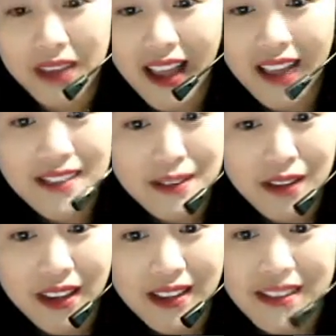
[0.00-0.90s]
be
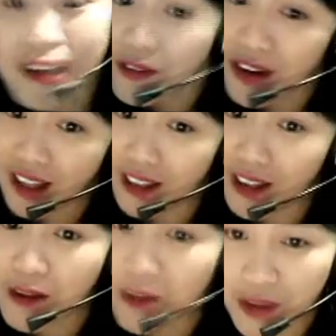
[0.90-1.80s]
answering several
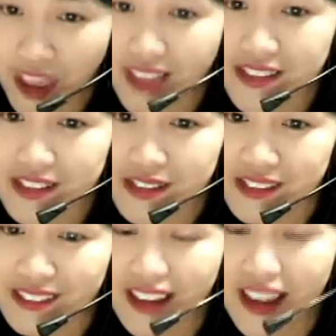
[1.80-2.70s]

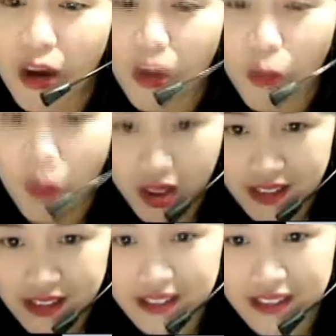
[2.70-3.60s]
comprehension
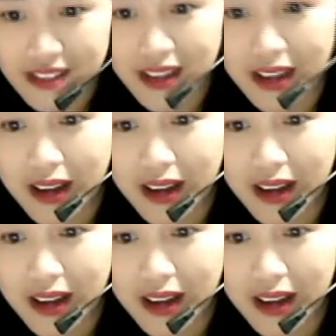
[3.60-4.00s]
questions.